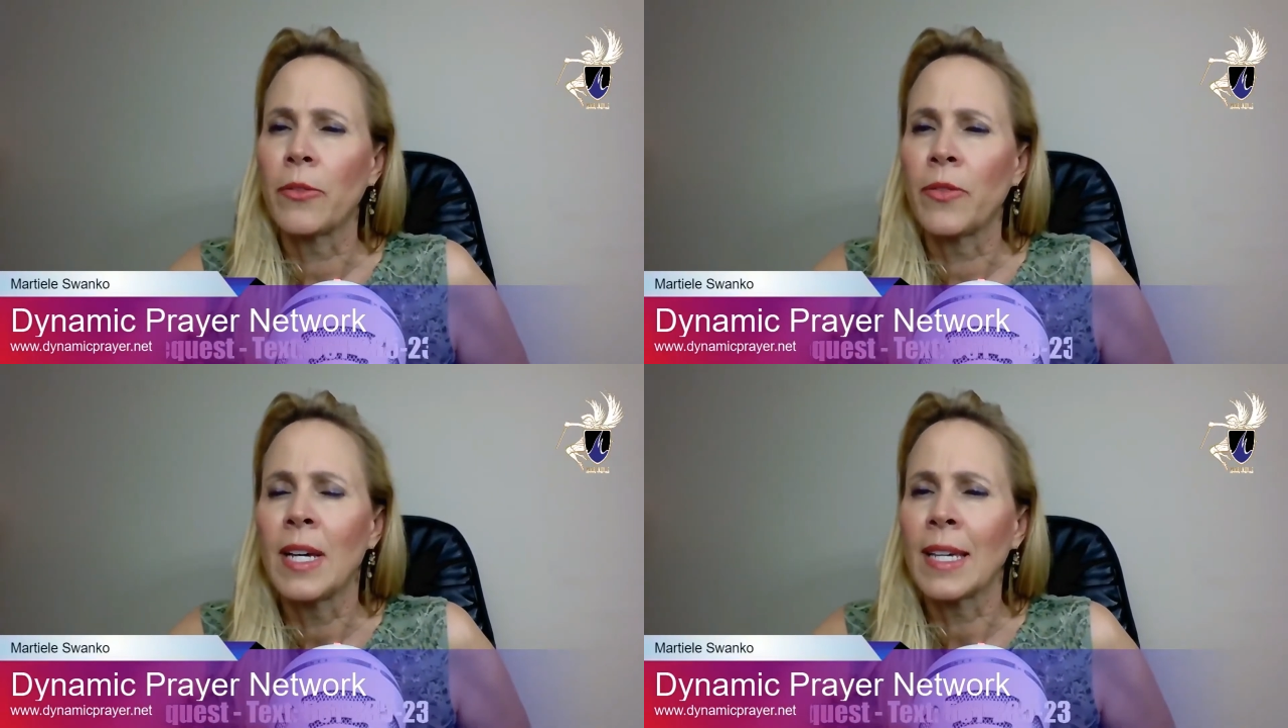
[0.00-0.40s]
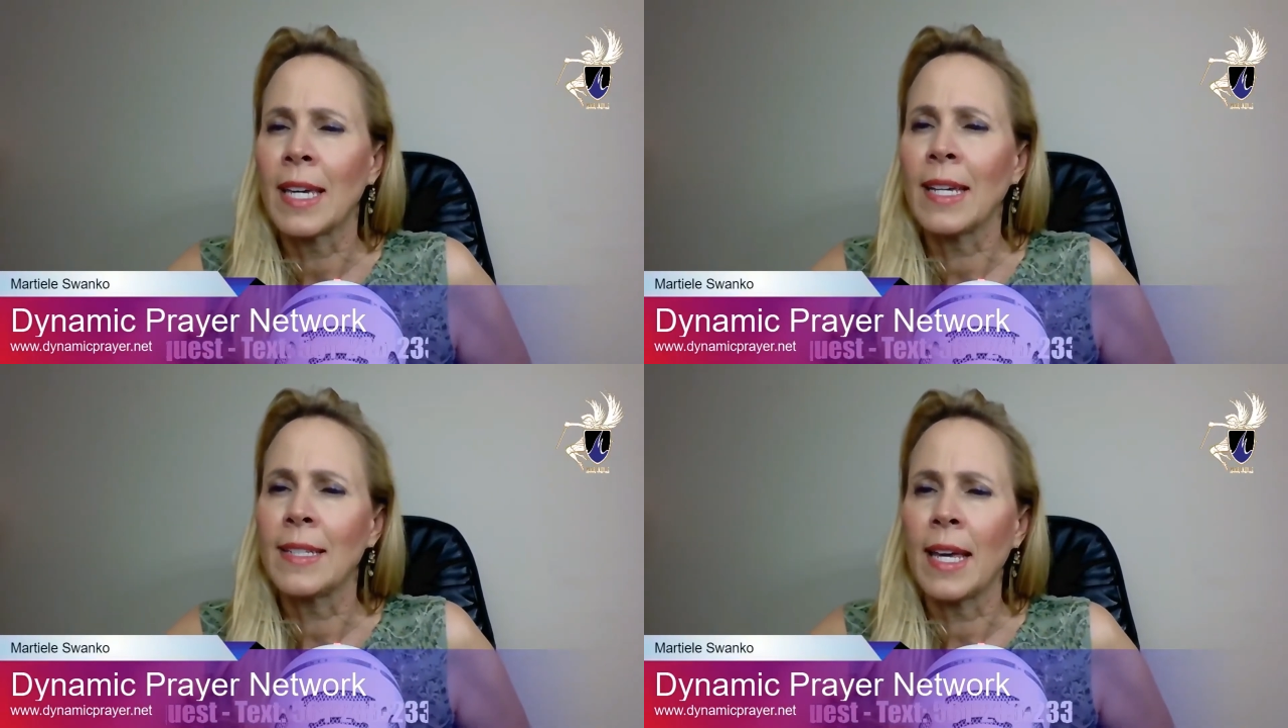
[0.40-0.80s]
King
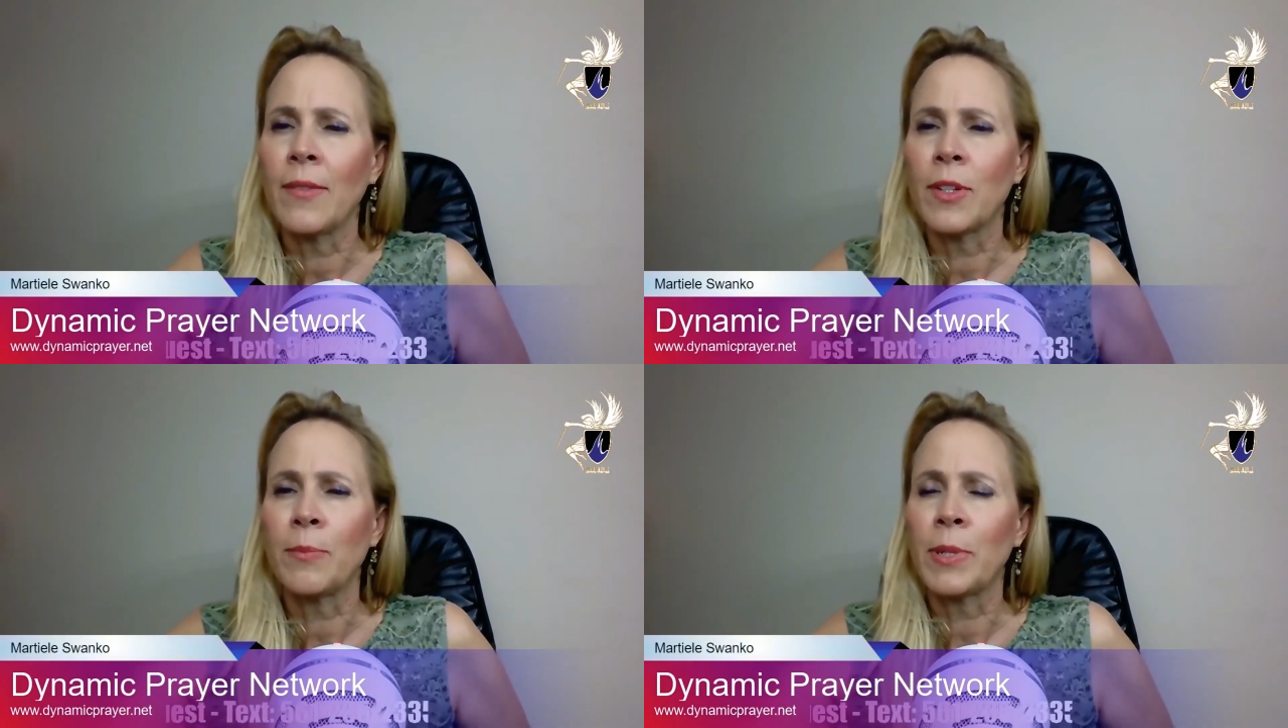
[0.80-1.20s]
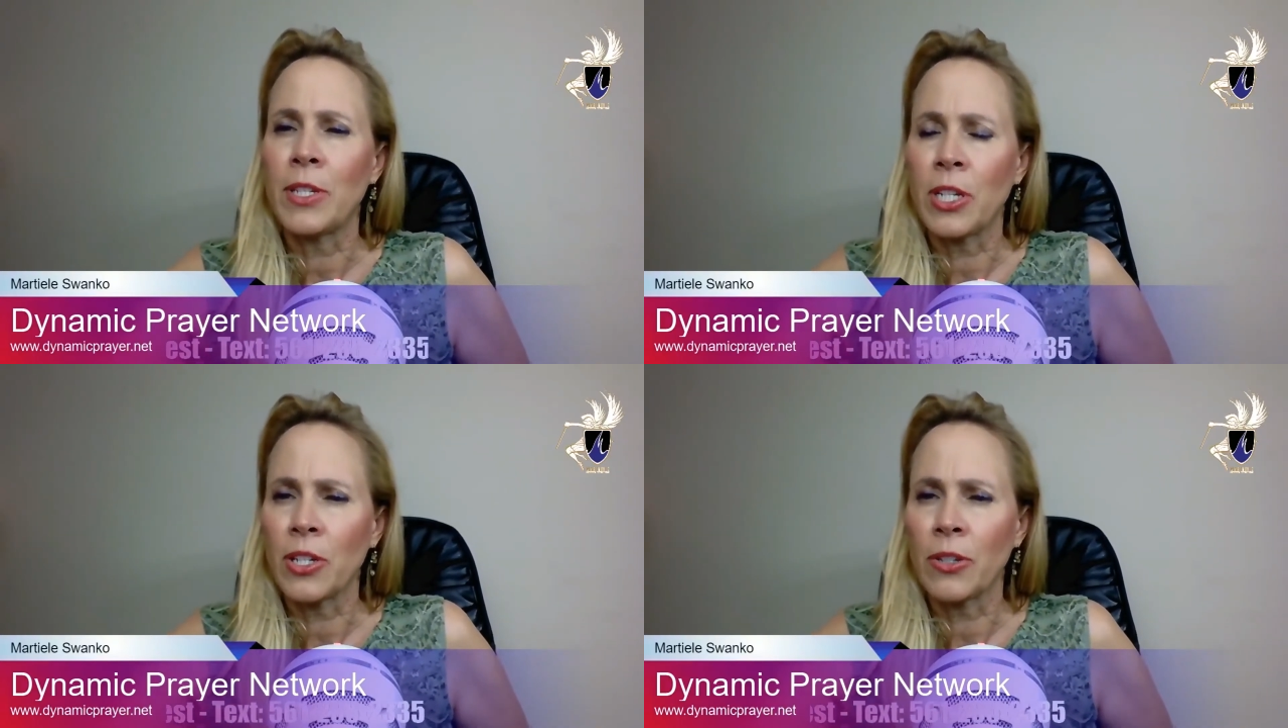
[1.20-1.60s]
David
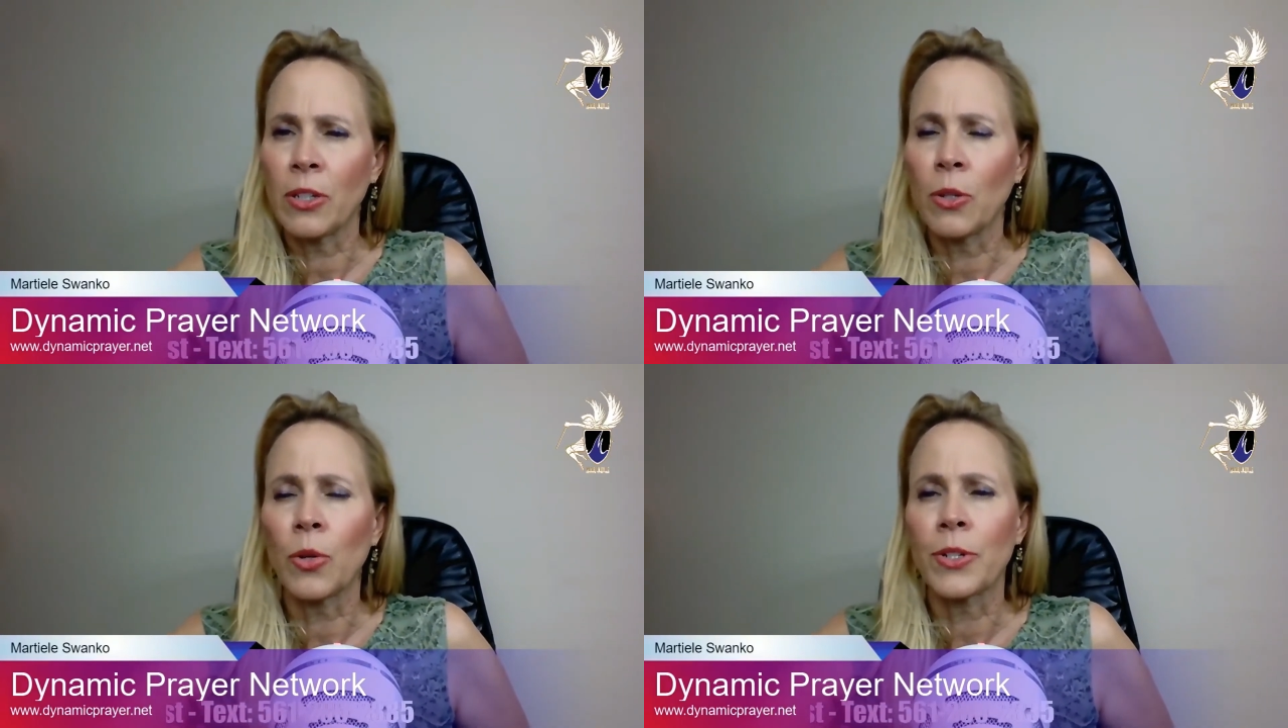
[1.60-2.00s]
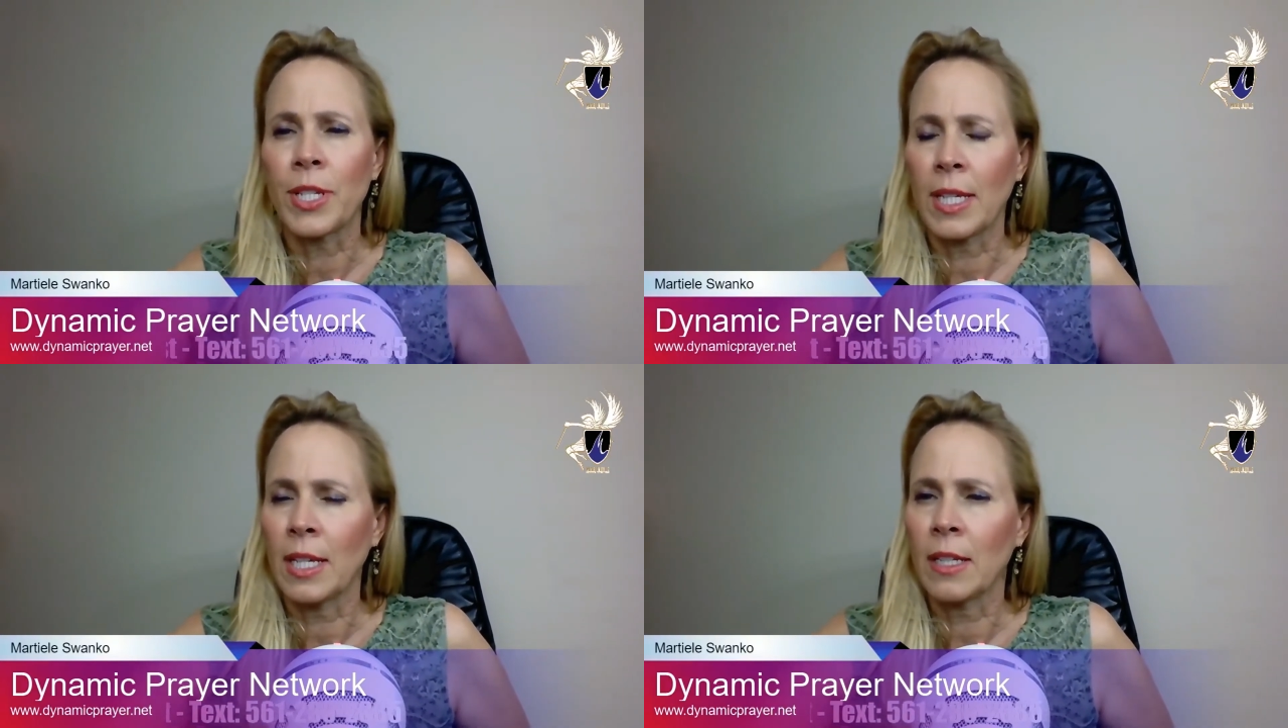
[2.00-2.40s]
petitioned the Lord to
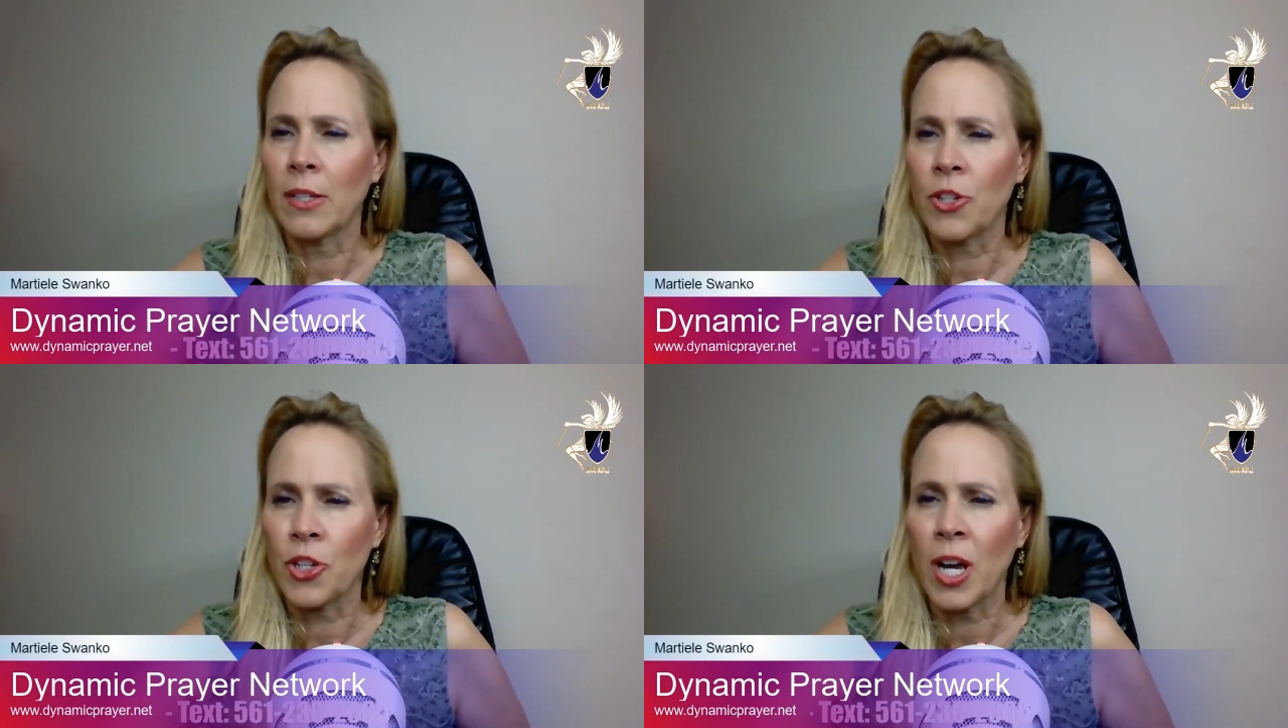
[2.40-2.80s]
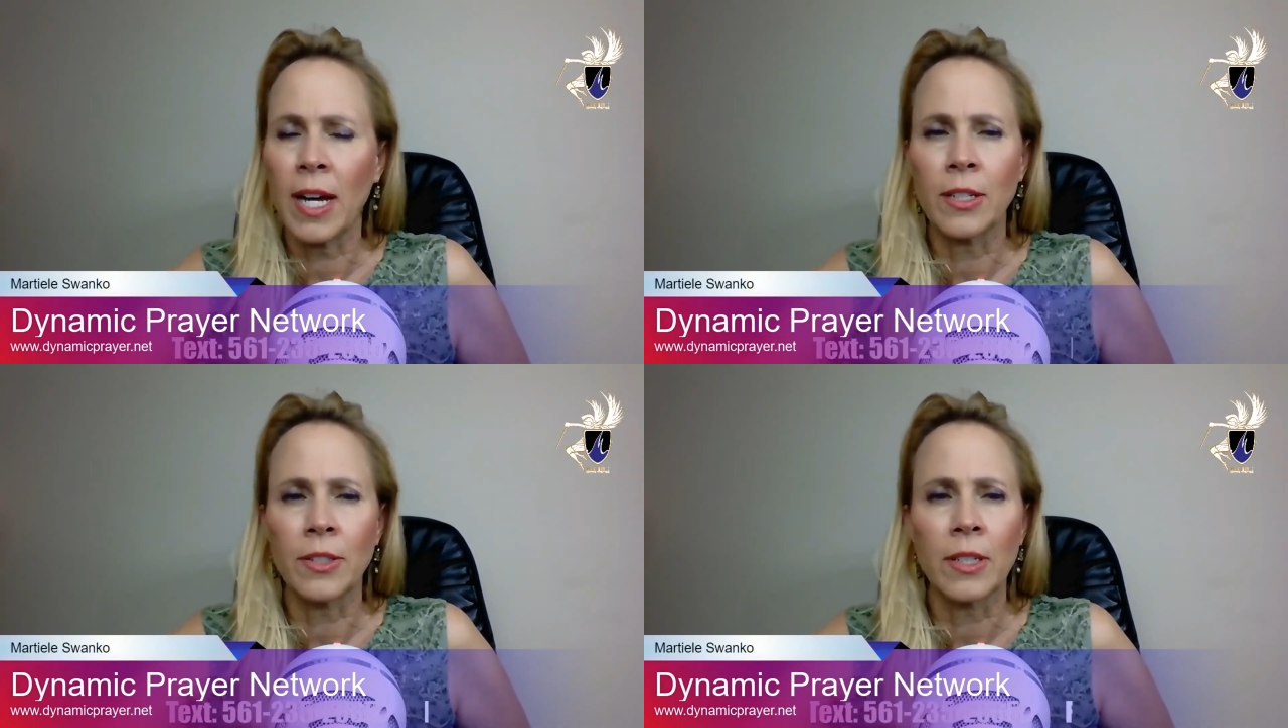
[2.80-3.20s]
heal his child.